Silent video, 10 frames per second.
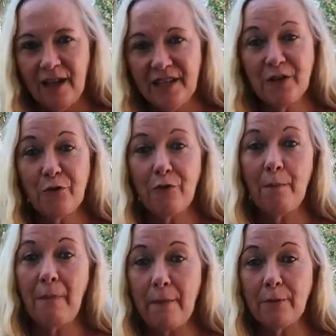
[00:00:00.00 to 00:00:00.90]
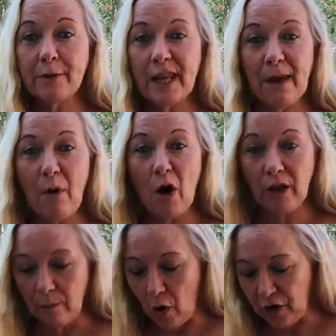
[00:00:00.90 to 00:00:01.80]
These are from peppers that I bought
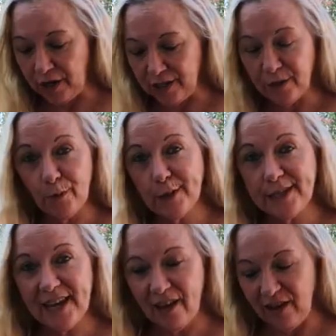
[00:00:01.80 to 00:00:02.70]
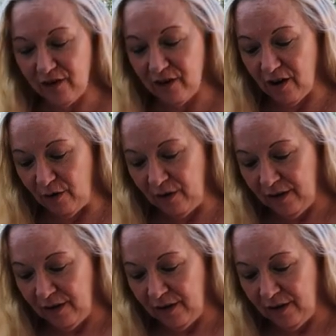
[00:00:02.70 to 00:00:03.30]
in the market, so we'll see how they grow.